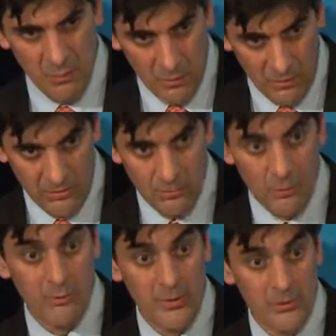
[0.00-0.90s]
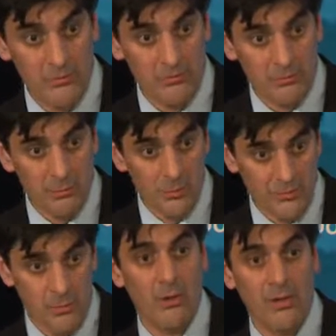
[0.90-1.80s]
War boom
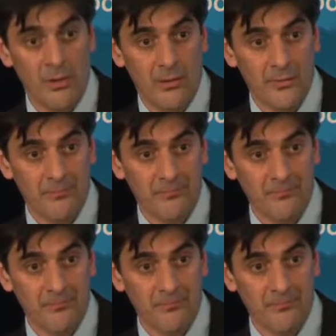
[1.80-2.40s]
was roll gold.